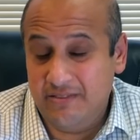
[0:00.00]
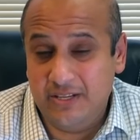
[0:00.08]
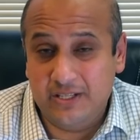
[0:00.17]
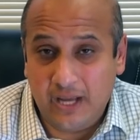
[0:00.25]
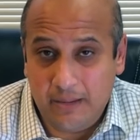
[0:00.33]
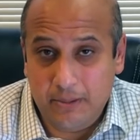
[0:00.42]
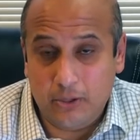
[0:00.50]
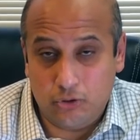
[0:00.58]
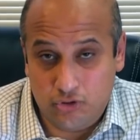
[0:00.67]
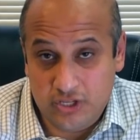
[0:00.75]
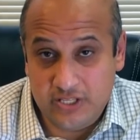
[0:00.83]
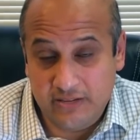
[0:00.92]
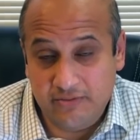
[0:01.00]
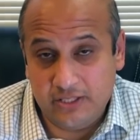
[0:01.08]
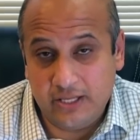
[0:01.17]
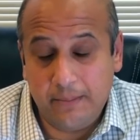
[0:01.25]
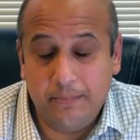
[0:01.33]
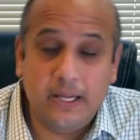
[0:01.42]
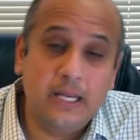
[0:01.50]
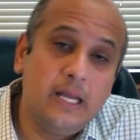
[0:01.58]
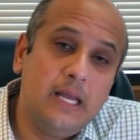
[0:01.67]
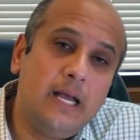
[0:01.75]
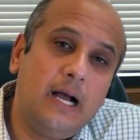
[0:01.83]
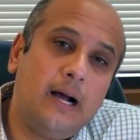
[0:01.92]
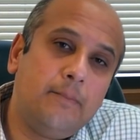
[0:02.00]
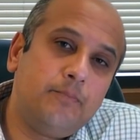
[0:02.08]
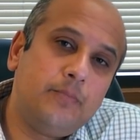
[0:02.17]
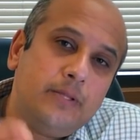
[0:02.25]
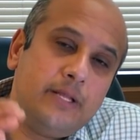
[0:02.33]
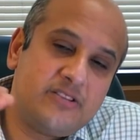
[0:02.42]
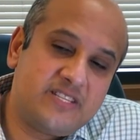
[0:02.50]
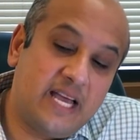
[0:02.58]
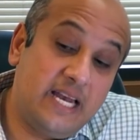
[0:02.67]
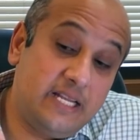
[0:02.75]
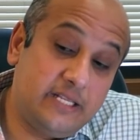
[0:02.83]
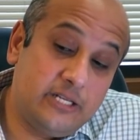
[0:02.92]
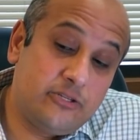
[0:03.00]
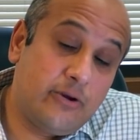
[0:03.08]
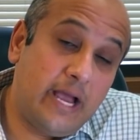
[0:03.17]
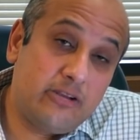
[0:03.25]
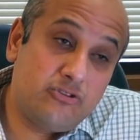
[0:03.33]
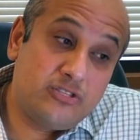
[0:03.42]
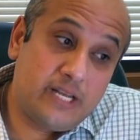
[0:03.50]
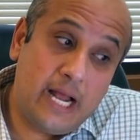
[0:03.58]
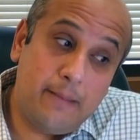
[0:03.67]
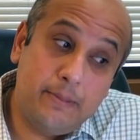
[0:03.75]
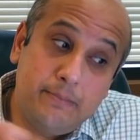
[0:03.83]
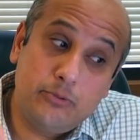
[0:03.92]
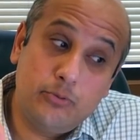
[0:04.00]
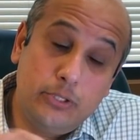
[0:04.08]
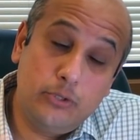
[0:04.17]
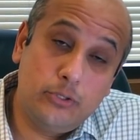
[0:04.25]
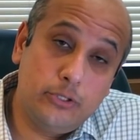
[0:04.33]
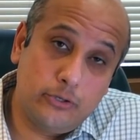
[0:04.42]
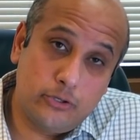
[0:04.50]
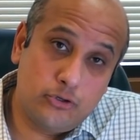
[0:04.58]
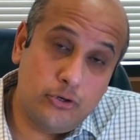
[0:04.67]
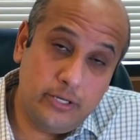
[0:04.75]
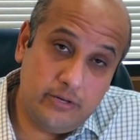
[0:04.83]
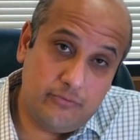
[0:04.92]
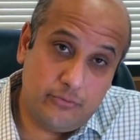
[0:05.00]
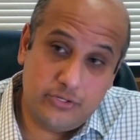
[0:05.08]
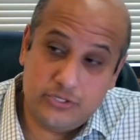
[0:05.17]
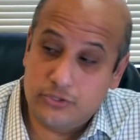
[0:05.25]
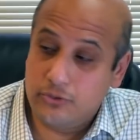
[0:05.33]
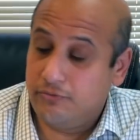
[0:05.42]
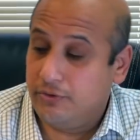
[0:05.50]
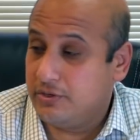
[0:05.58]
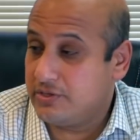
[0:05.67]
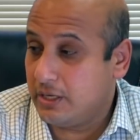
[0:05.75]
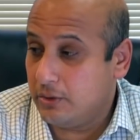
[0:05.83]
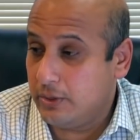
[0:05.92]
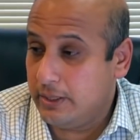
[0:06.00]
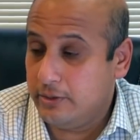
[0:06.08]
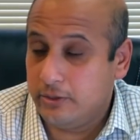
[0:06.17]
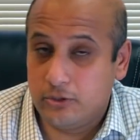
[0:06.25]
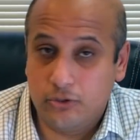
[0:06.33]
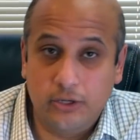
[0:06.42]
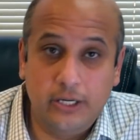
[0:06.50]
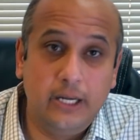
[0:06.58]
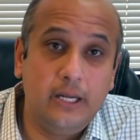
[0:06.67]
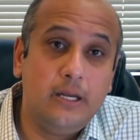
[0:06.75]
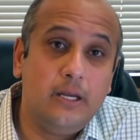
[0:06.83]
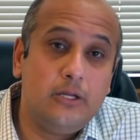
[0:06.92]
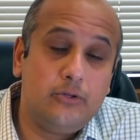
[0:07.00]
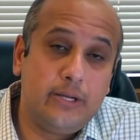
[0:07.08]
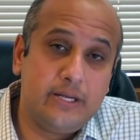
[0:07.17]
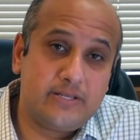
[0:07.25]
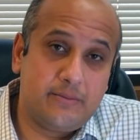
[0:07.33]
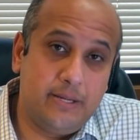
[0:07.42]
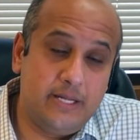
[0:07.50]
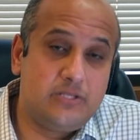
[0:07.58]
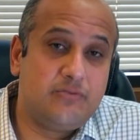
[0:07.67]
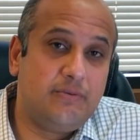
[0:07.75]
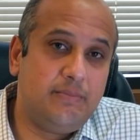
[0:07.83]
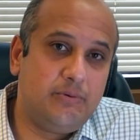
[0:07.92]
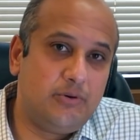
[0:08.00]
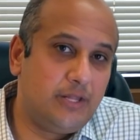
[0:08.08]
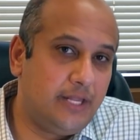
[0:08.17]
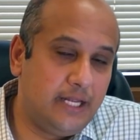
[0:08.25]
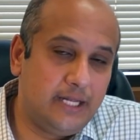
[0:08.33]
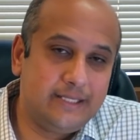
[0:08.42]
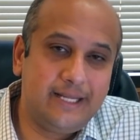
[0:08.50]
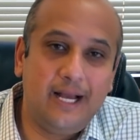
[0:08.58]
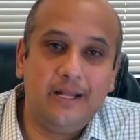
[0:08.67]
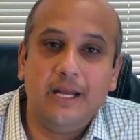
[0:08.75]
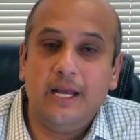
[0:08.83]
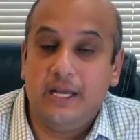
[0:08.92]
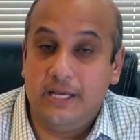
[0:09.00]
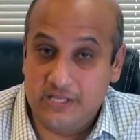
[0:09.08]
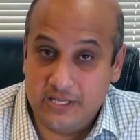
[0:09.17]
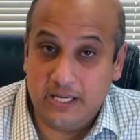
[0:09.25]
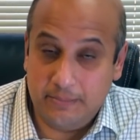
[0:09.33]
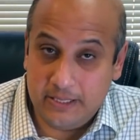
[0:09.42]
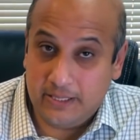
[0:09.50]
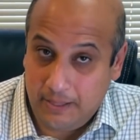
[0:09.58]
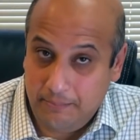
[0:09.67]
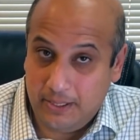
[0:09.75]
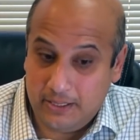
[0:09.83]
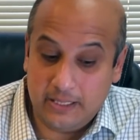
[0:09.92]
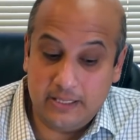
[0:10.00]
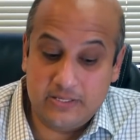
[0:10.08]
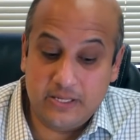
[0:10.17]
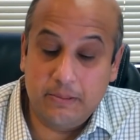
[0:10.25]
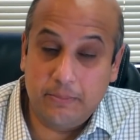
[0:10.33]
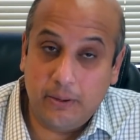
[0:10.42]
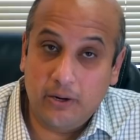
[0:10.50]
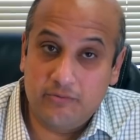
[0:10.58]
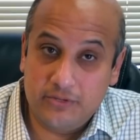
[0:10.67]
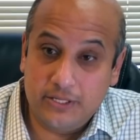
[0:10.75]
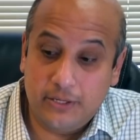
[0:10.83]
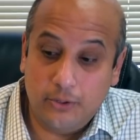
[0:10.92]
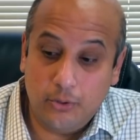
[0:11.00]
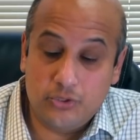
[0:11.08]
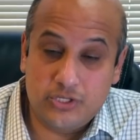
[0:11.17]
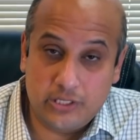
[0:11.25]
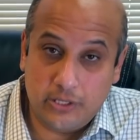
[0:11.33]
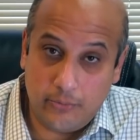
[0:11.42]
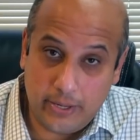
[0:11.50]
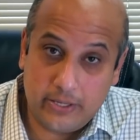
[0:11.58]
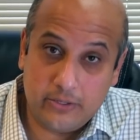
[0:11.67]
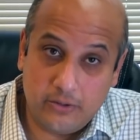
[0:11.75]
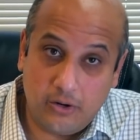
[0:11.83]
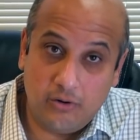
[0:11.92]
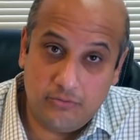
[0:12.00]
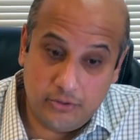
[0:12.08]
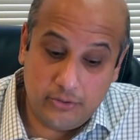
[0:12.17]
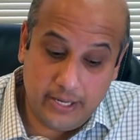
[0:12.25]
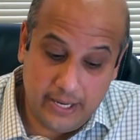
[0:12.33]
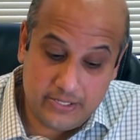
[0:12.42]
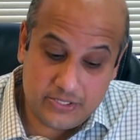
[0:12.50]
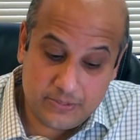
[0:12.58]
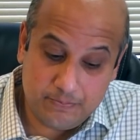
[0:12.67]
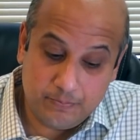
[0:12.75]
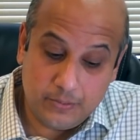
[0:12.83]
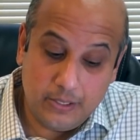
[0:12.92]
even typing, or she's even typing, the silent interactions that happen between you and your attorney, for instance. So if you start looking at your attorney to get some hints from him or anything like that, he's going to be typing that. It's going to be part of the notes and the record of your case.